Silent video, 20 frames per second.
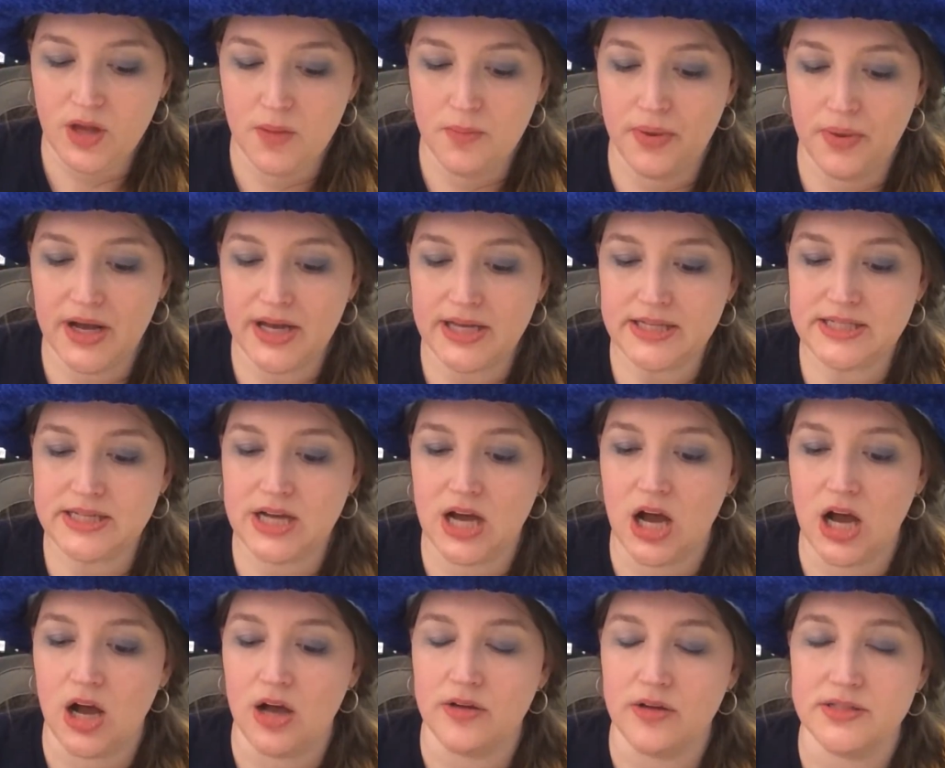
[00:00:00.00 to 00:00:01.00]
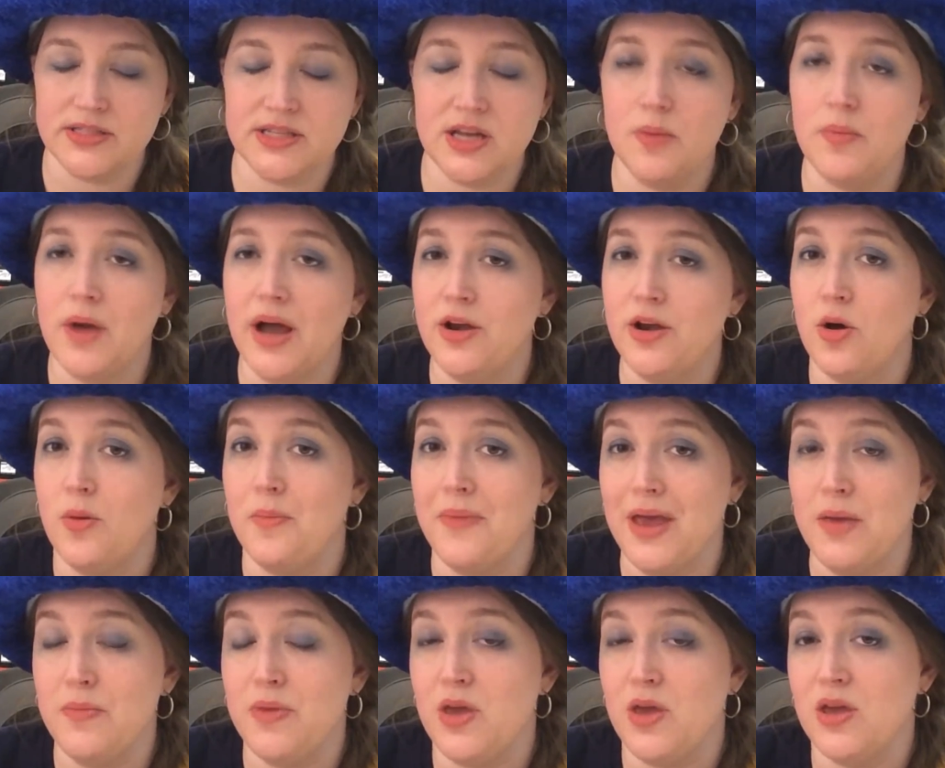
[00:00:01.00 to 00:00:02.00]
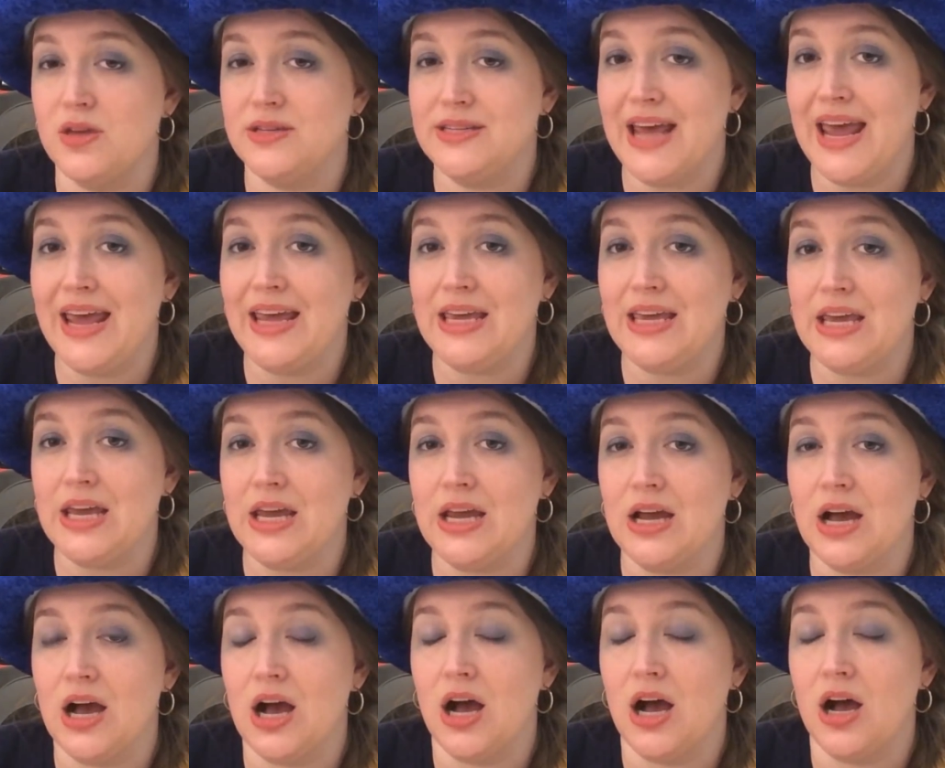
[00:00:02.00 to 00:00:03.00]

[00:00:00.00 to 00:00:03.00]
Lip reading: But some I know may be taking